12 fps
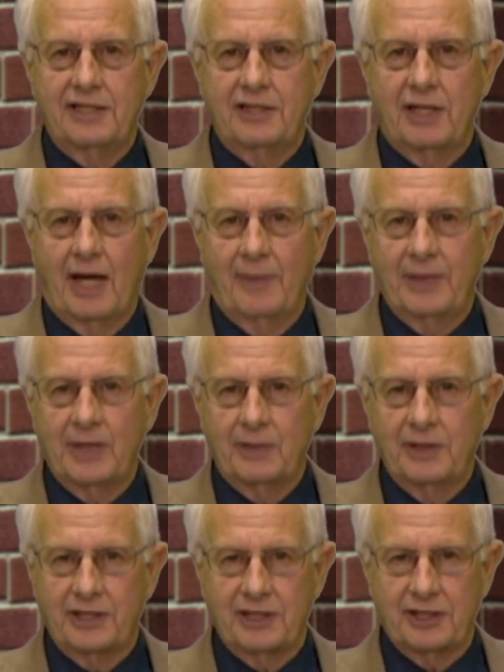topic,
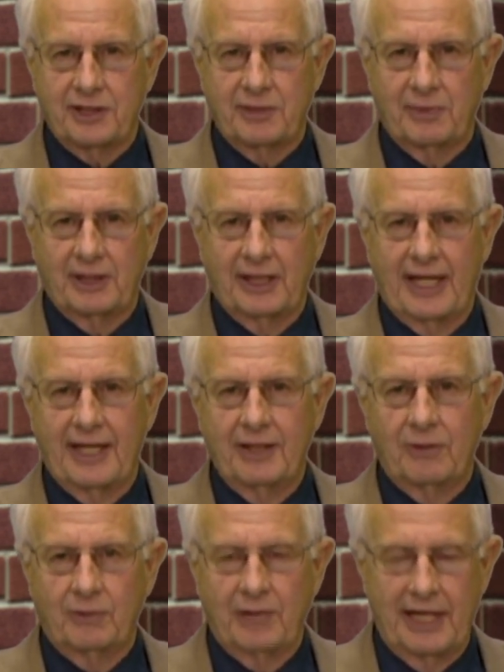which is the
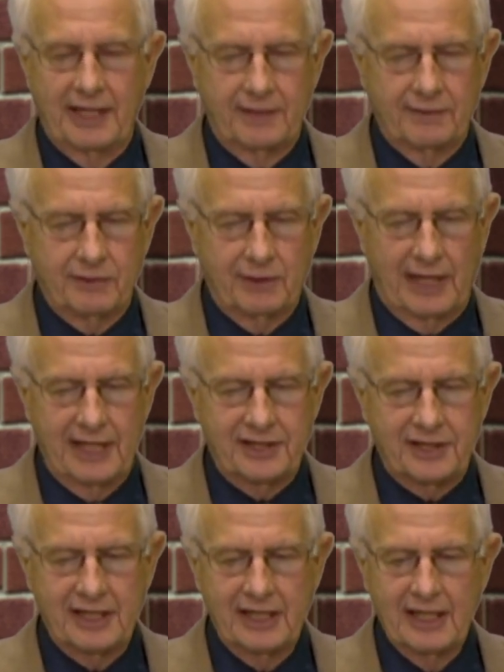millennial reign of
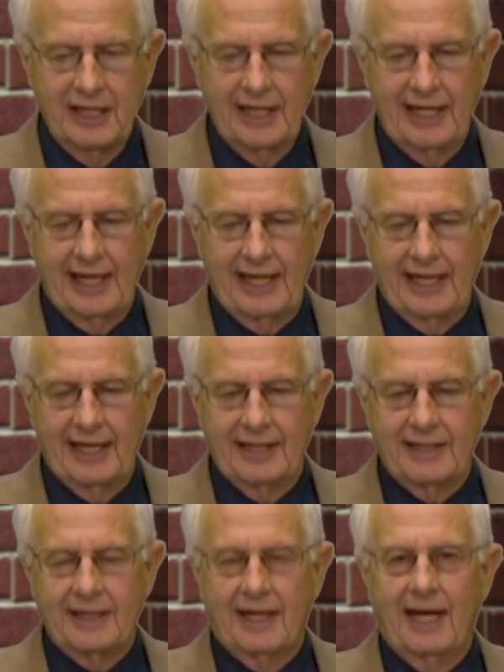Christ.
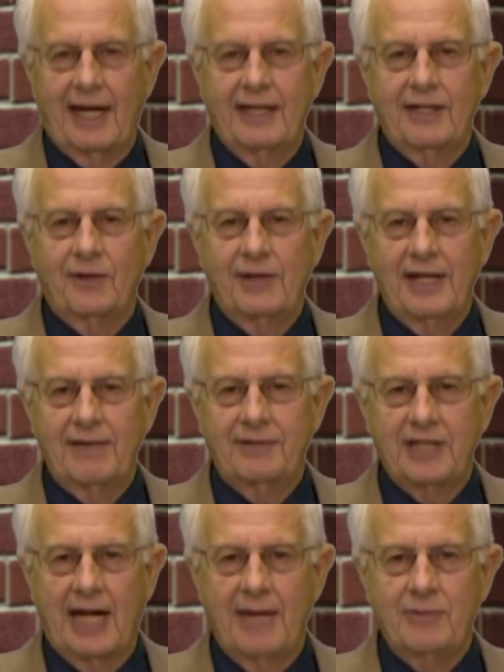And I don't have
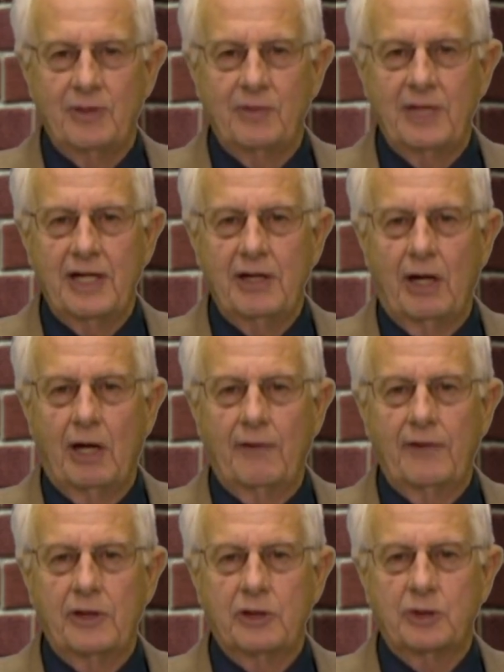time to read all
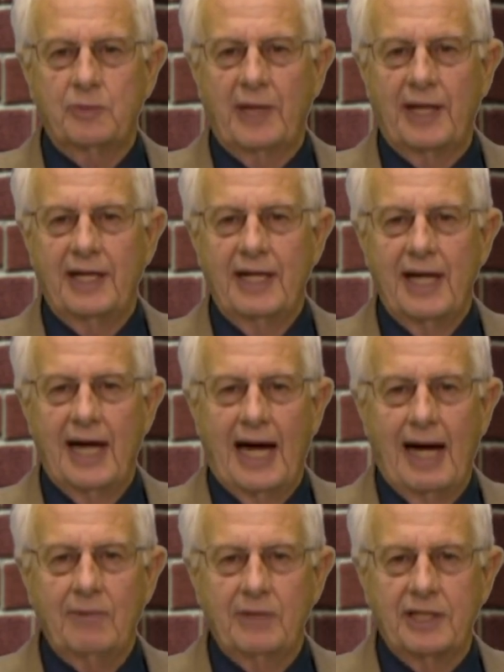those, but
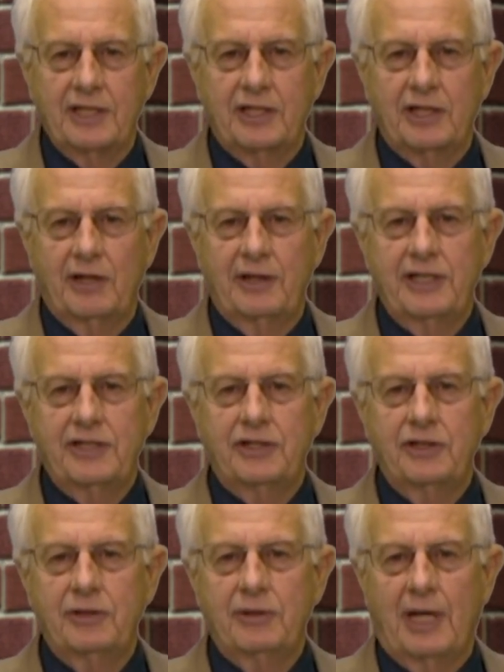I would encourage
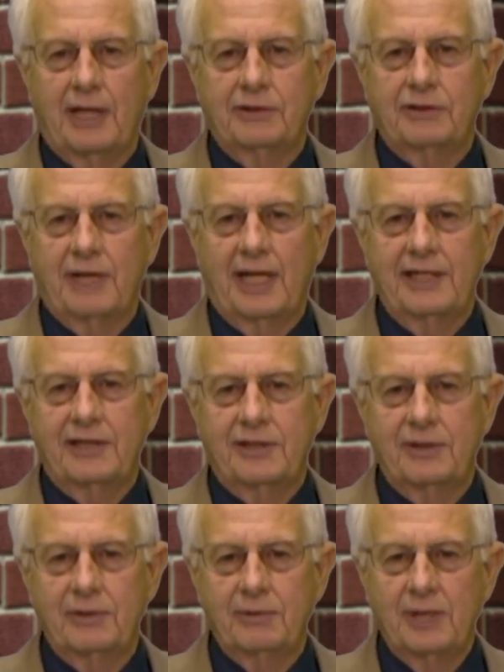you, I'll try
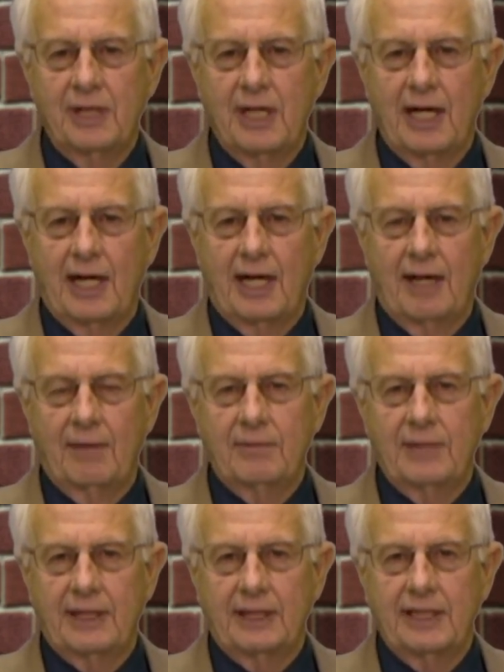to
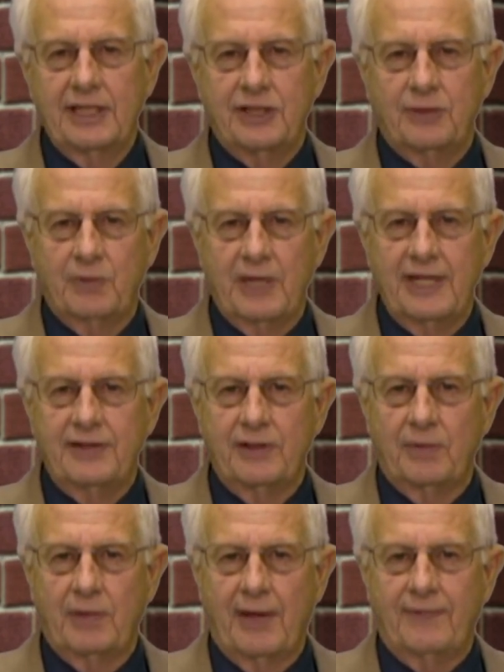at least read the
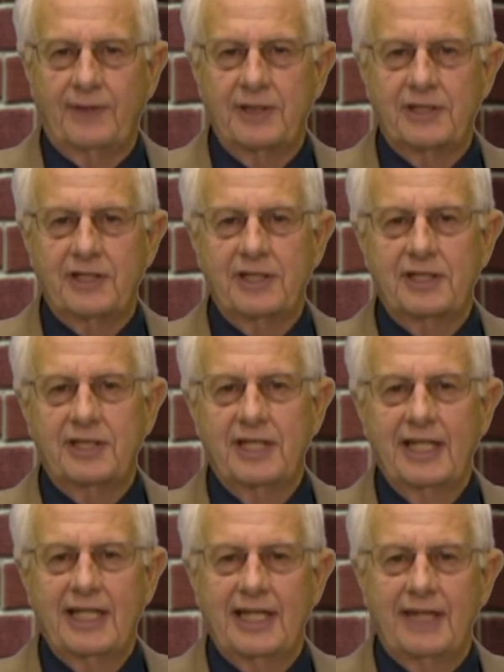references.
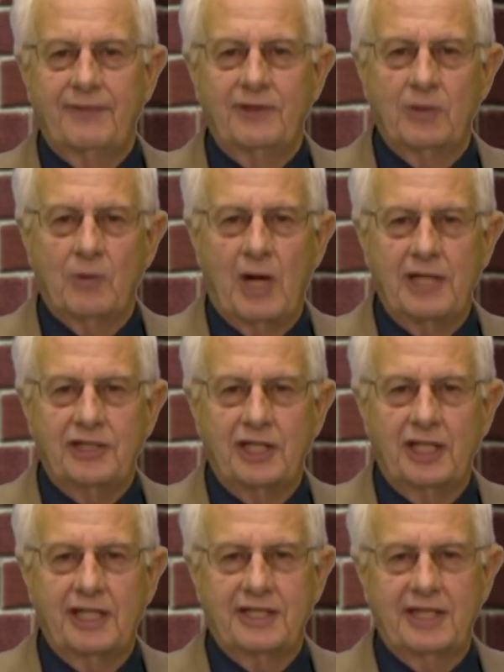If you're watching
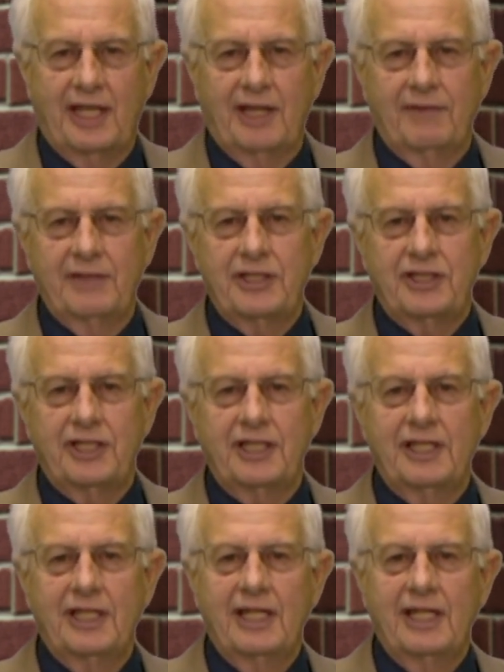on television,